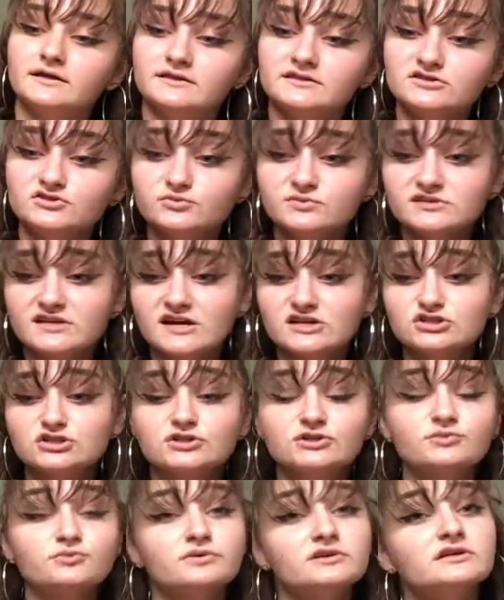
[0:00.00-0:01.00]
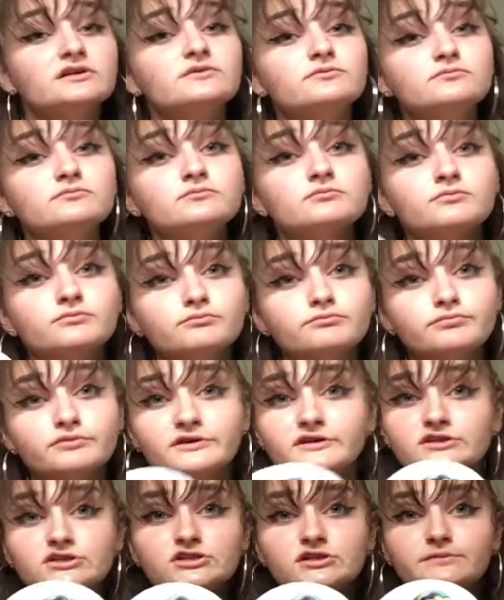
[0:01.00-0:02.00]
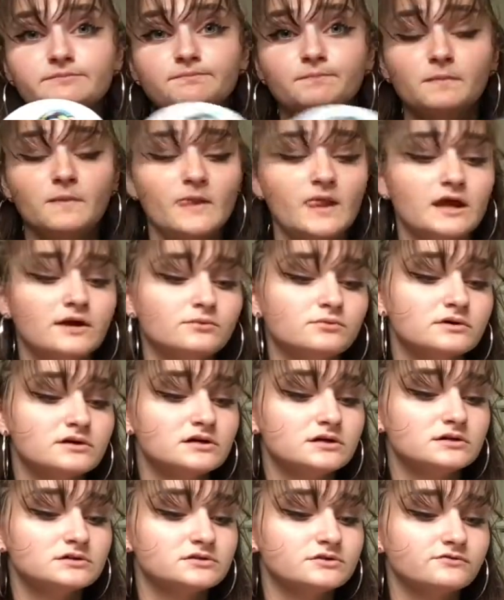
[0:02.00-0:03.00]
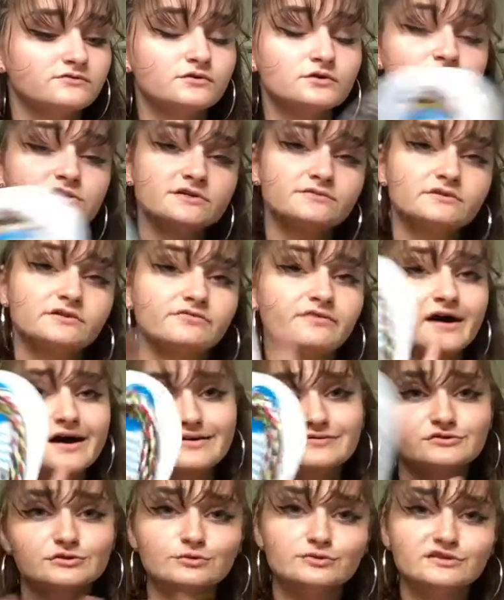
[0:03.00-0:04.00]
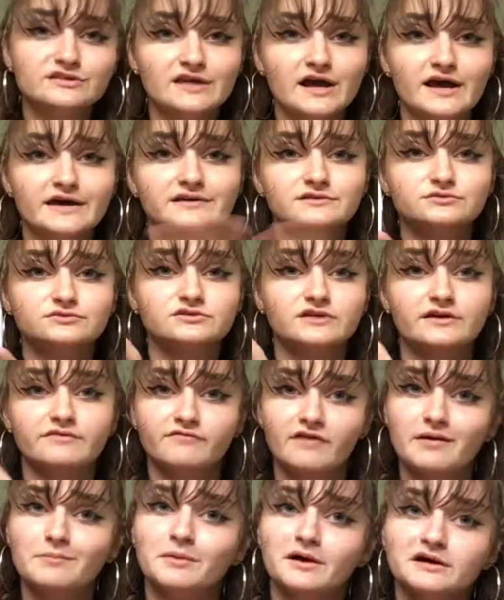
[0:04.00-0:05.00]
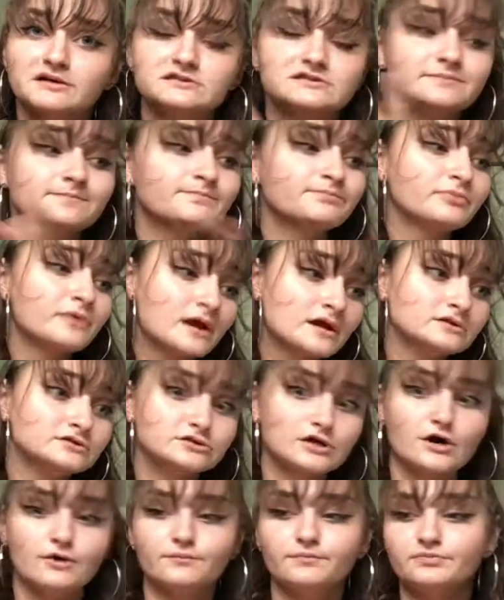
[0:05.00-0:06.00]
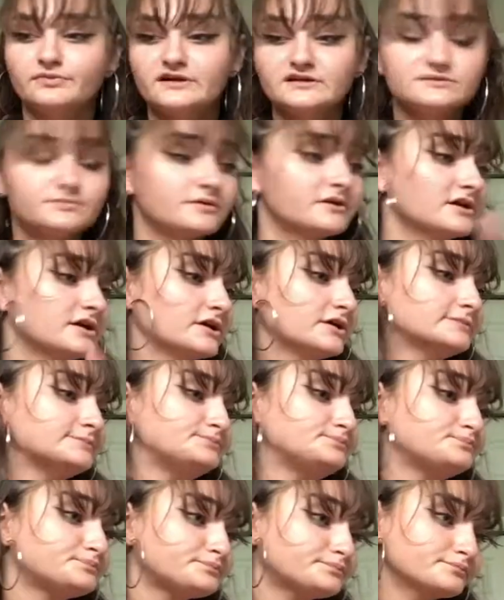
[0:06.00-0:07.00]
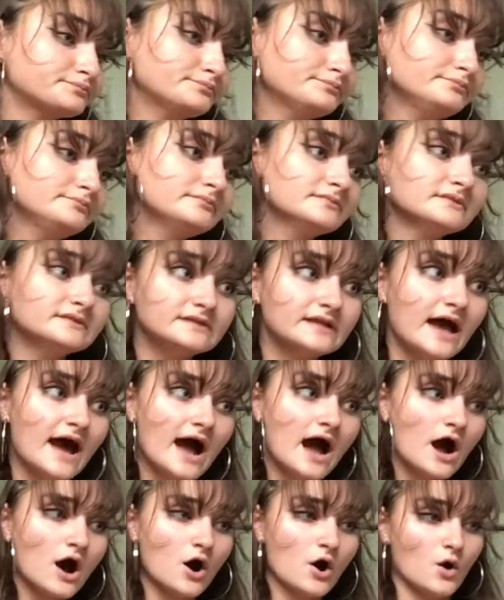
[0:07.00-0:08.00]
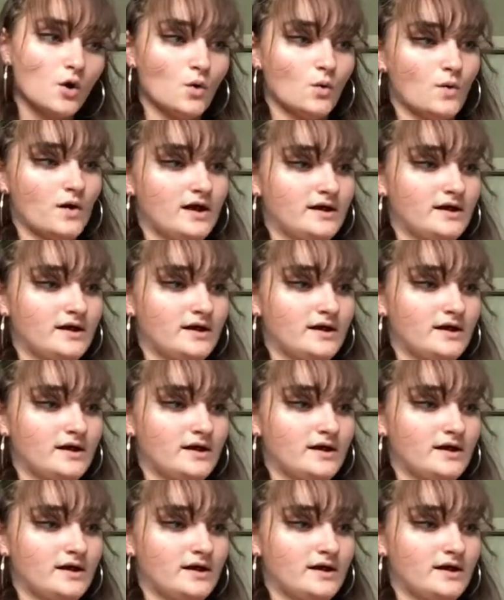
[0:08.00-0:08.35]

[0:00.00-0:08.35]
this was actually really pretty cheap. It was $4.75, so with tax it was like $5. So that's pretty good. Now